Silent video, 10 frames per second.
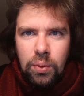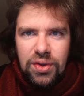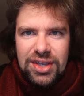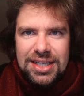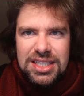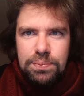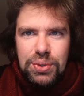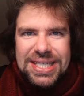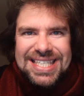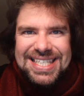within its
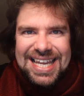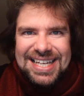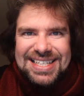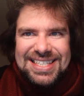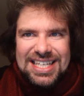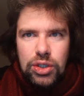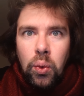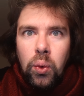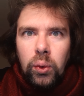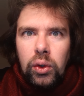precincts at
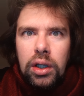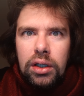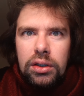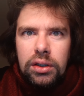all.